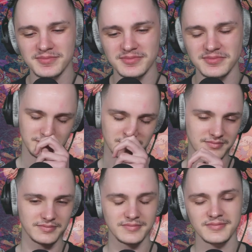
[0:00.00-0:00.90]

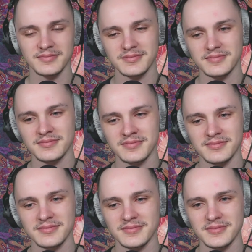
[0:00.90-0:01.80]

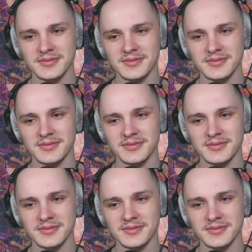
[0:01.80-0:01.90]
[no speech]